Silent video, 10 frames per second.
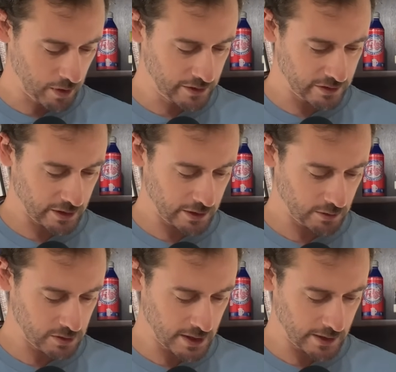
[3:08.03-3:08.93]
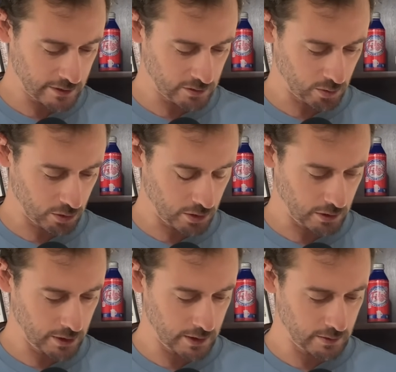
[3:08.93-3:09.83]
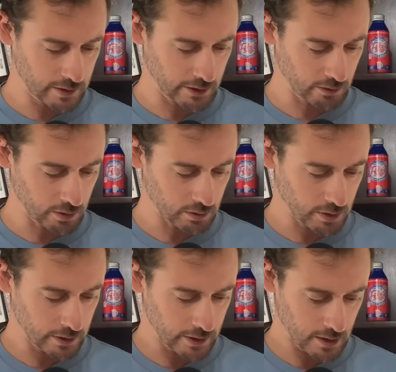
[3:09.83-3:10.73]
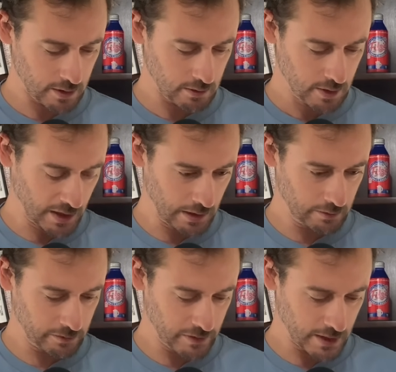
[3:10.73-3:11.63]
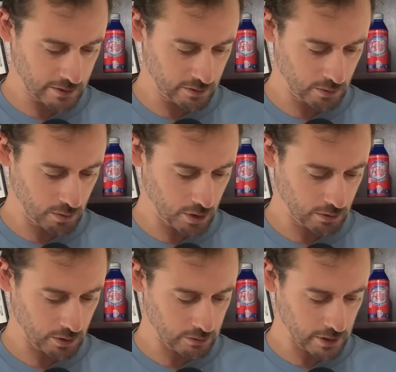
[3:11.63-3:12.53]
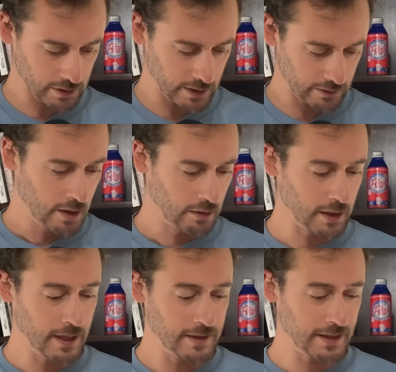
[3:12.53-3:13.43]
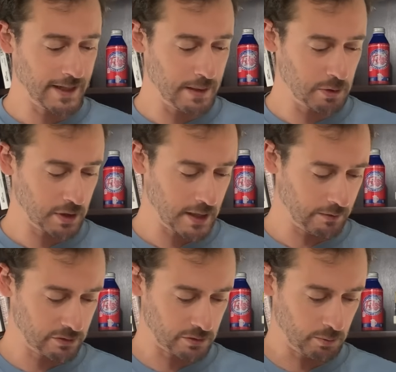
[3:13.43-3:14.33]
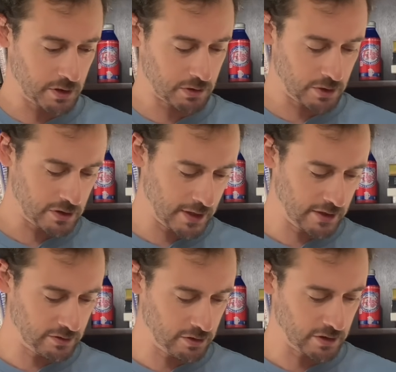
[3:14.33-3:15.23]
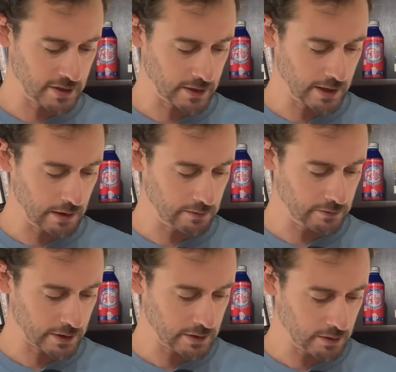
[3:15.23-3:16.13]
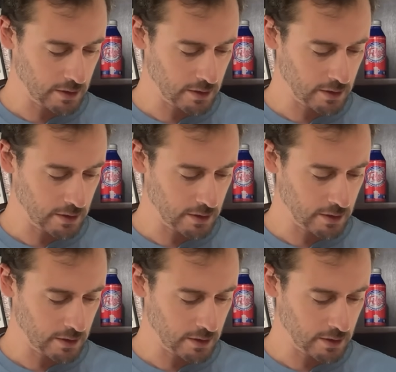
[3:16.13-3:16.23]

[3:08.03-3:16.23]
Instant kill chance or critical hit. Take the critical hit there. Area of effect or critical strike chance. Late in the game, you're going to have so much crit chance, you're just going to take the area of effect here.